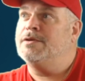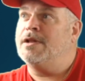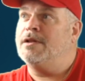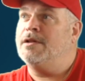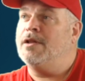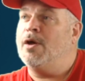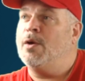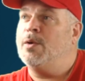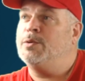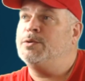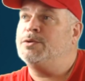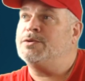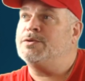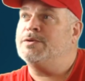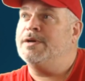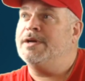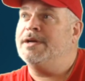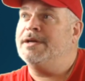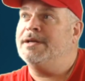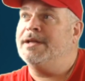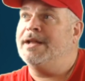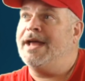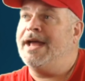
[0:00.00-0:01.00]
low
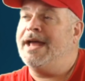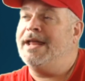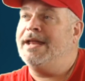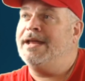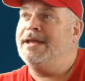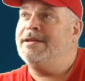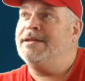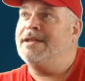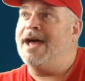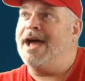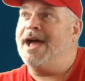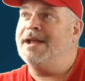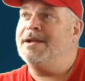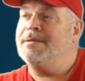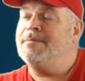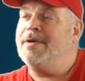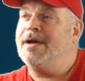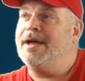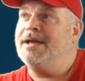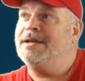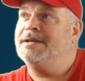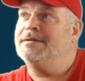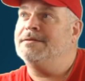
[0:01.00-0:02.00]
string, Eddie,
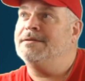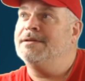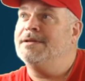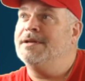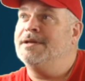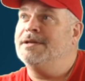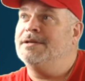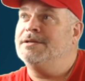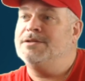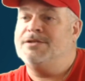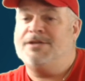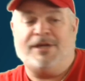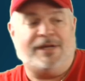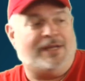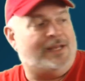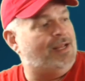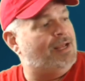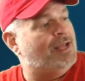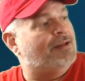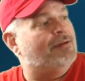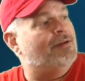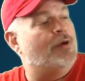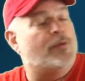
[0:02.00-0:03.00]
Dynamite,
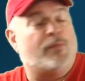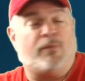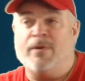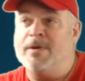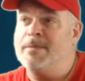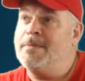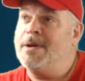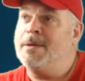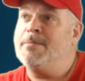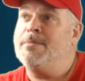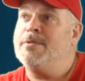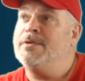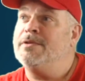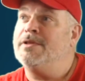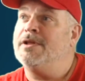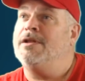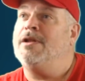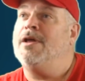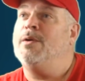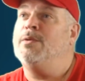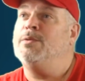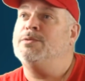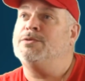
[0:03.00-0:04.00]
G, and remember the
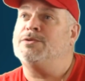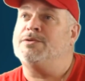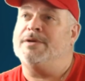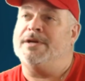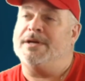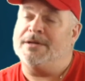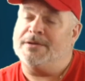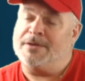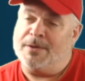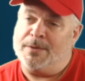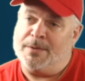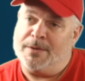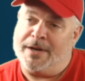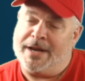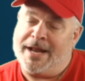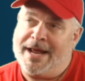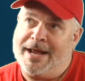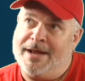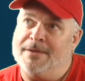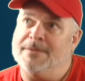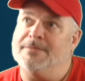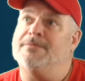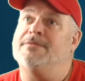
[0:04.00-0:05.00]
low string, tune it
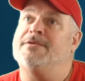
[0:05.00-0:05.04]
down,